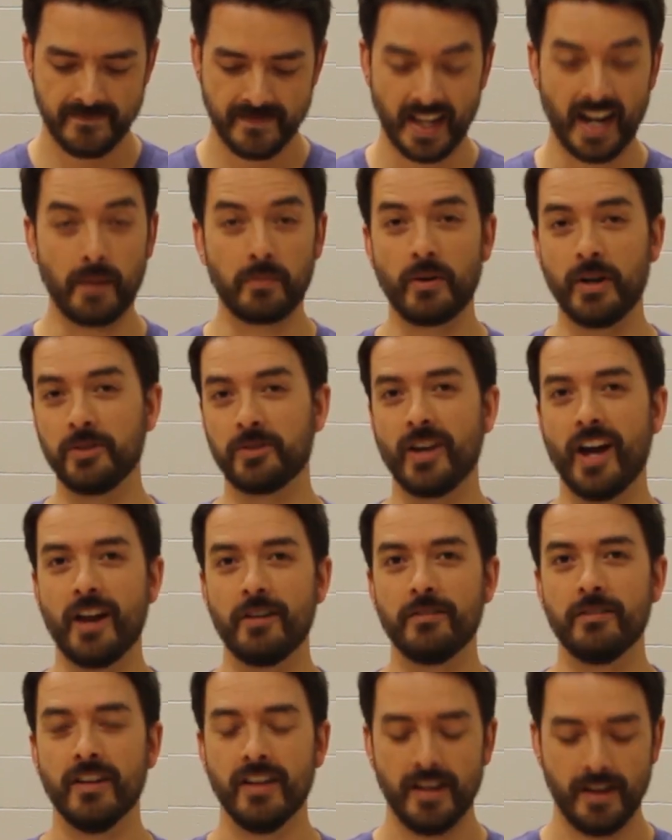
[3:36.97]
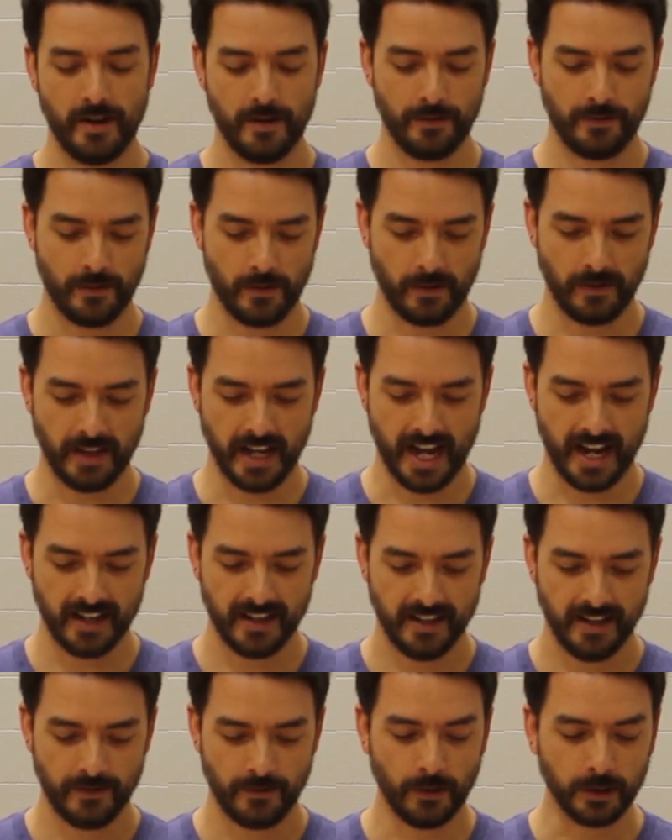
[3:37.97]
And I praise God for that.
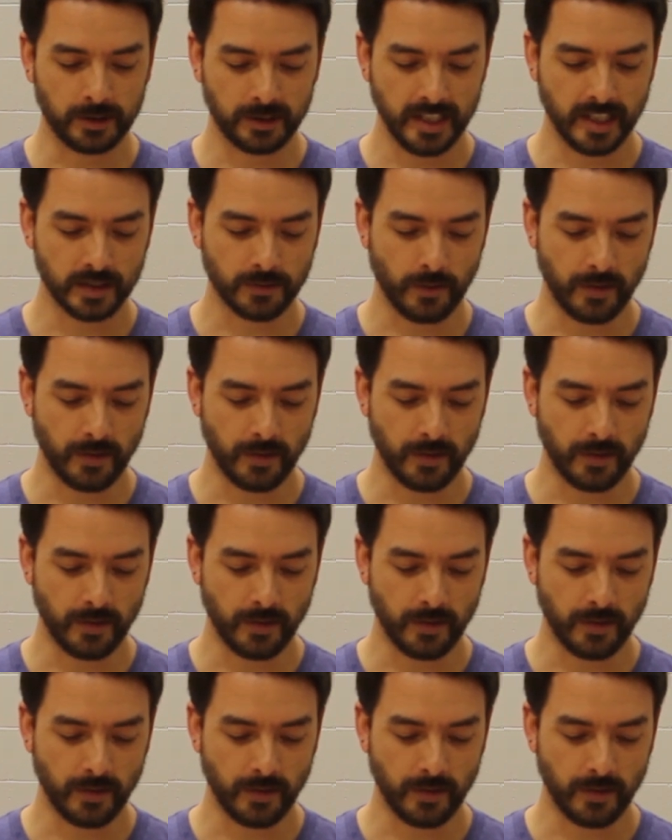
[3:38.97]
Verse 6,